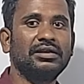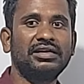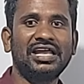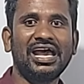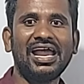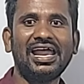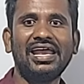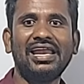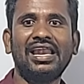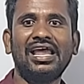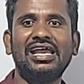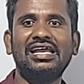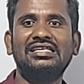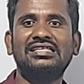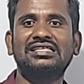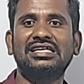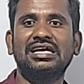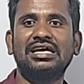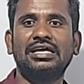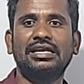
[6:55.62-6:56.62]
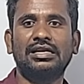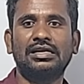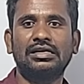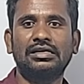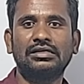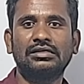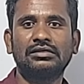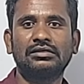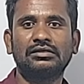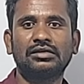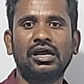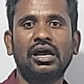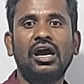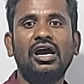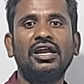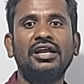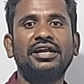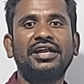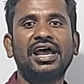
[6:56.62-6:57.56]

dialyzer or